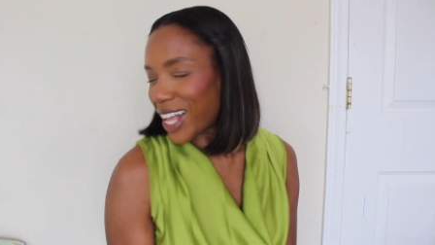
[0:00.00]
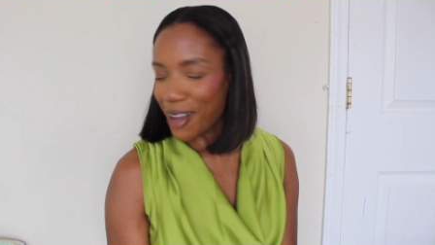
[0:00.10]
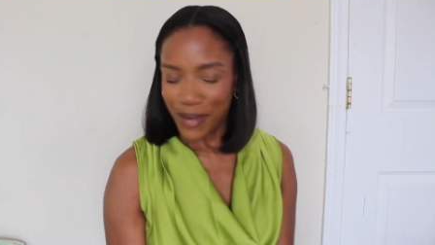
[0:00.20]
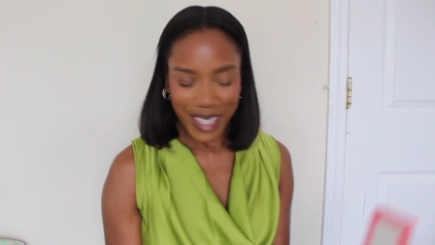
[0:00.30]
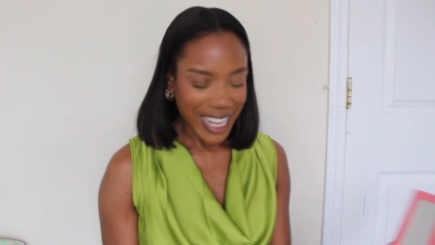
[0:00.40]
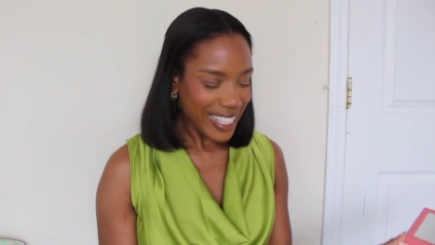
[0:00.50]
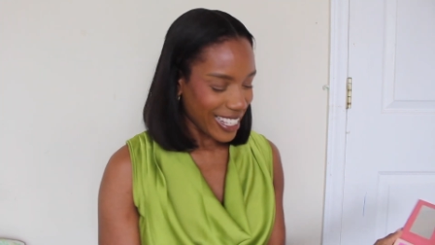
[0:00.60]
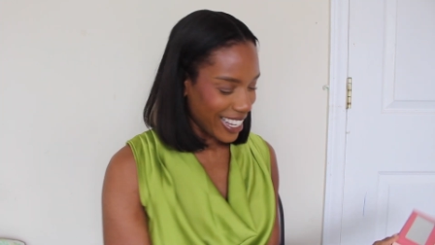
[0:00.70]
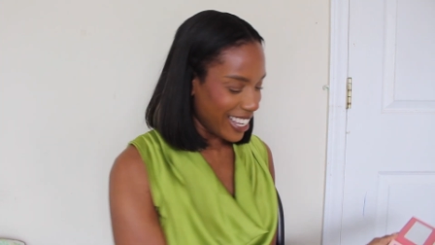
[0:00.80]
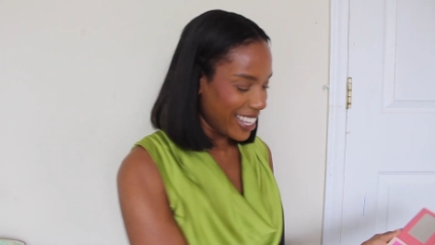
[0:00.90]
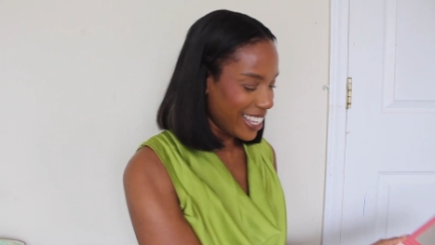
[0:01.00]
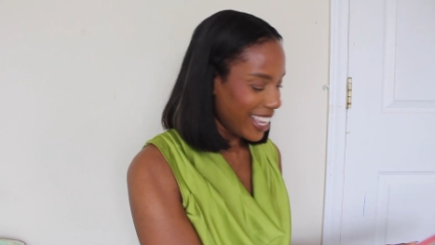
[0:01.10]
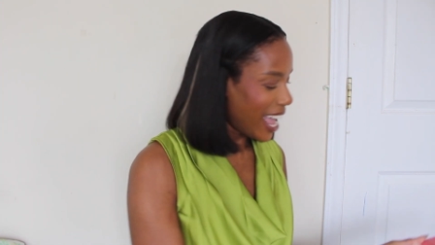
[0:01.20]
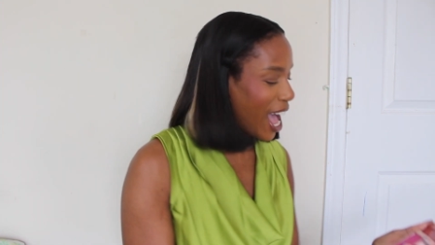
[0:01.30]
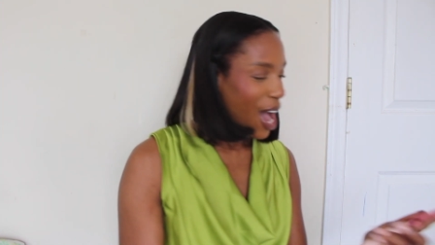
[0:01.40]
I'm obsessed.
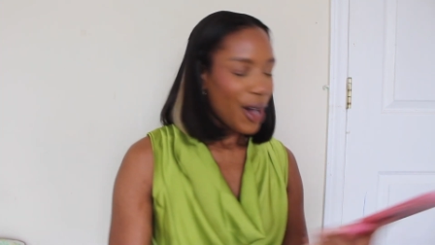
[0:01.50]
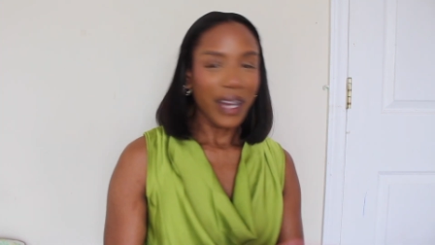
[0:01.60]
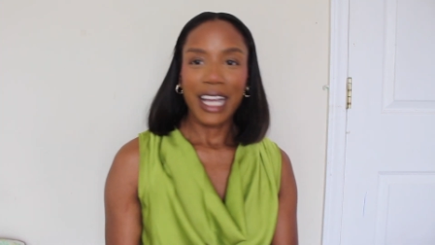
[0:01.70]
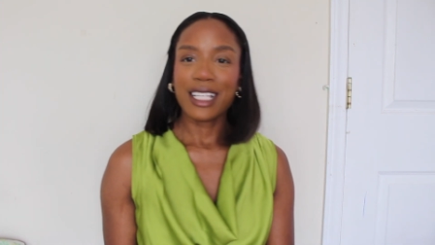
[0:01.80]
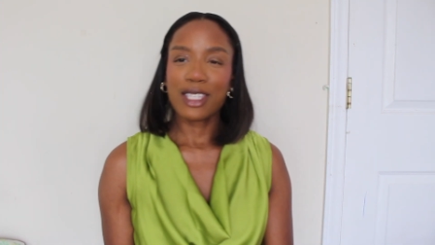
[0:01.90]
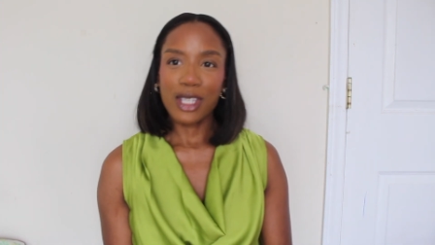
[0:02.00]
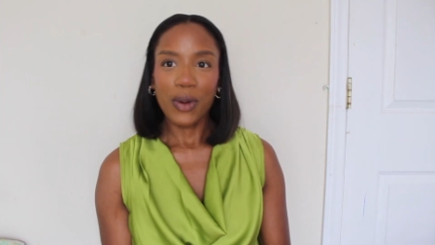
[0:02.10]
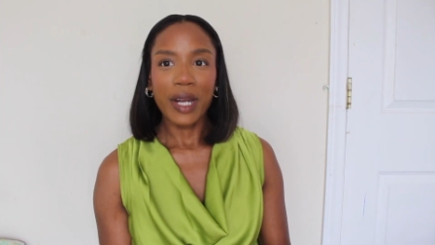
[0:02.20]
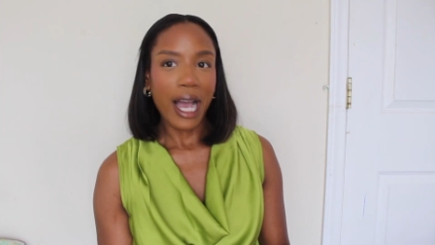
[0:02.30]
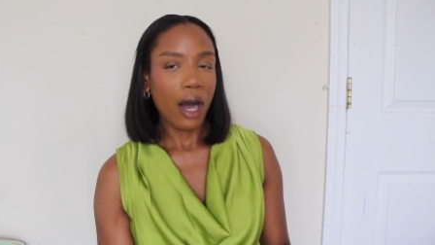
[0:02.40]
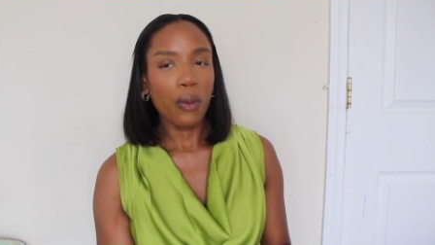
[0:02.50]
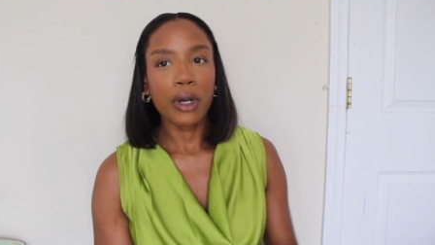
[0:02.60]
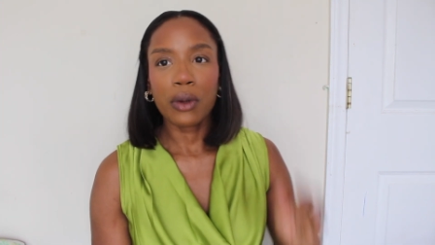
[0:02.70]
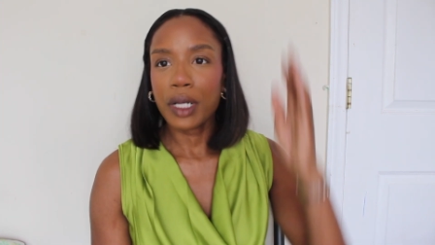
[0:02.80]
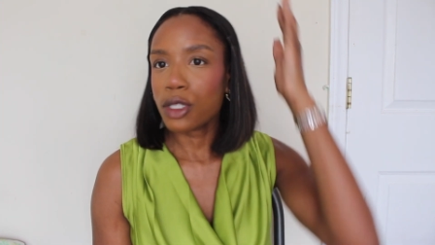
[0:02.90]
Okay, so now we're
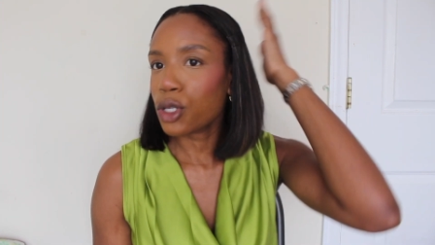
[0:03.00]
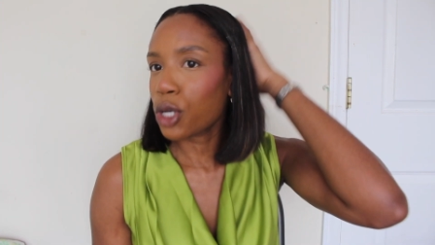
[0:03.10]
going to